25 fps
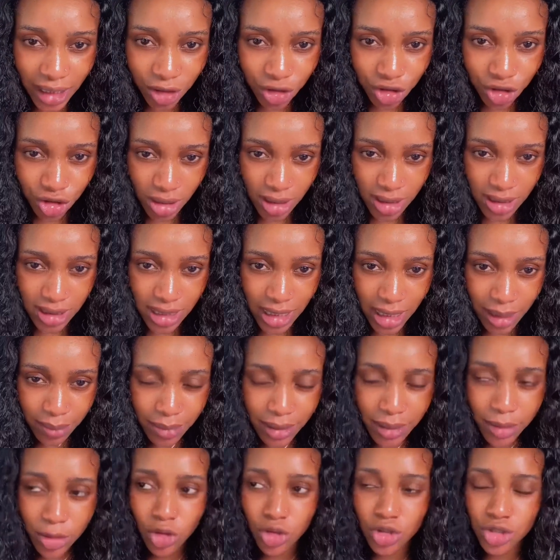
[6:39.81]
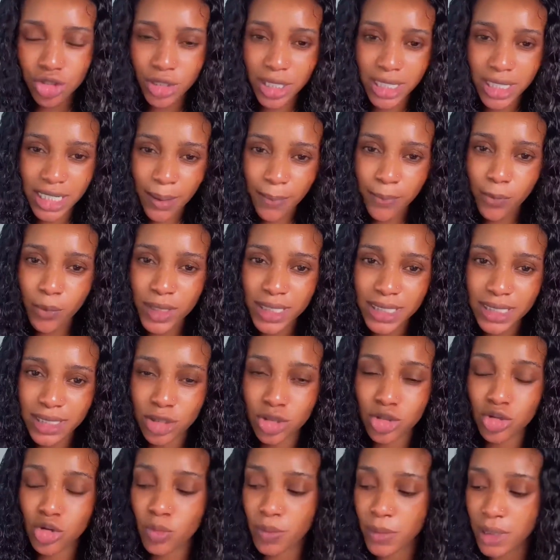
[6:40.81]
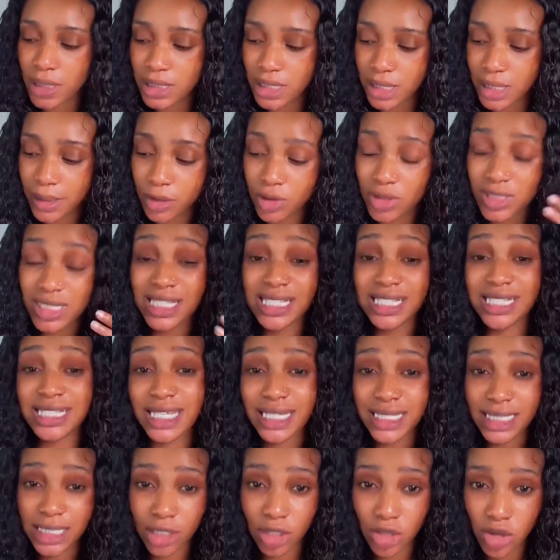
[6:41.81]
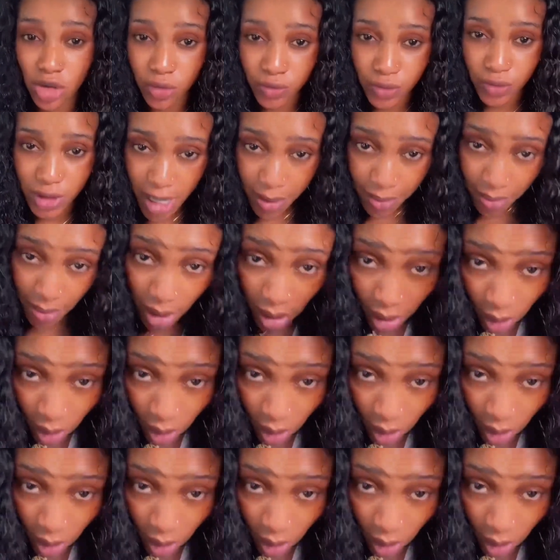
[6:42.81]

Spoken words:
Do you understand me? Because you end up wasting so much time, because this takes a lot of time